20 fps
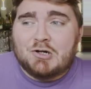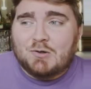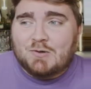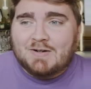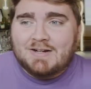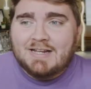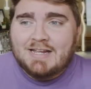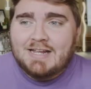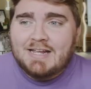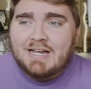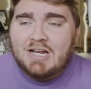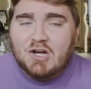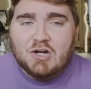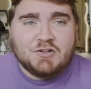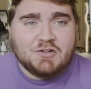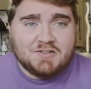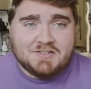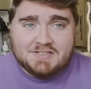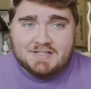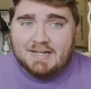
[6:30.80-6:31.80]
don't
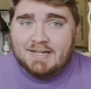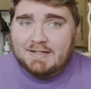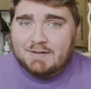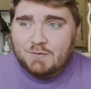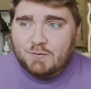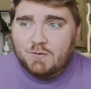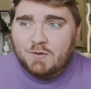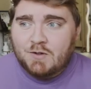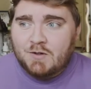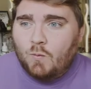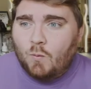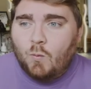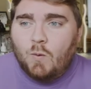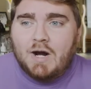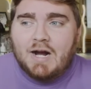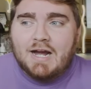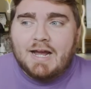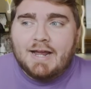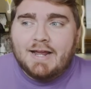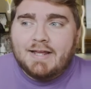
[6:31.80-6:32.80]
understand
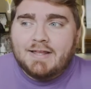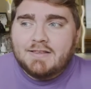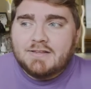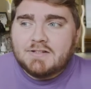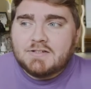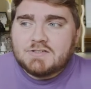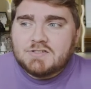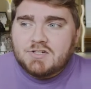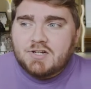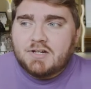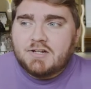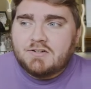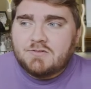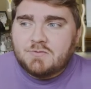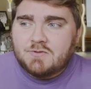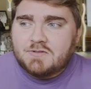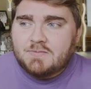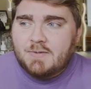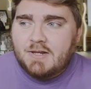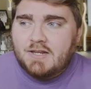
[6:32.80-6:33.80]
why this change
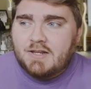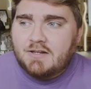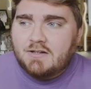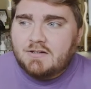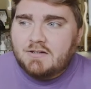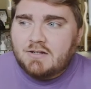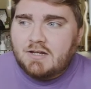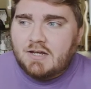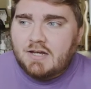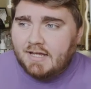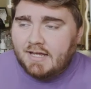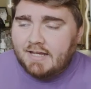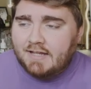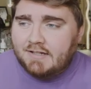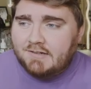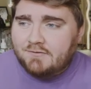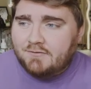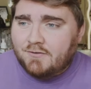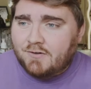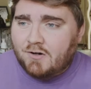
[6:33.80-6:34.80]
was made.
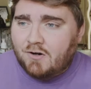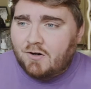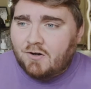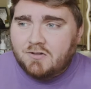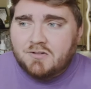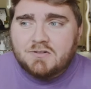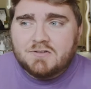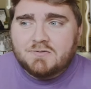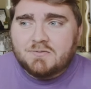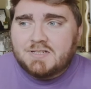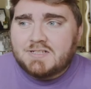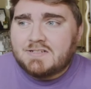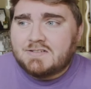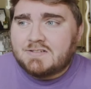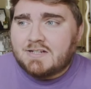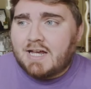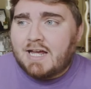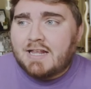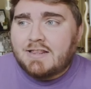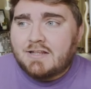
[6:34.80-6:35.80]
And for all those
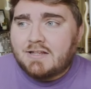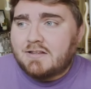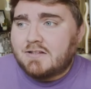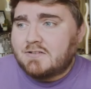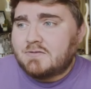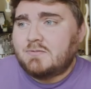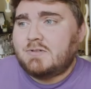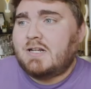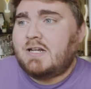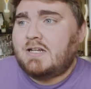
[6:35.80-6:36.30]
reasons, I think this one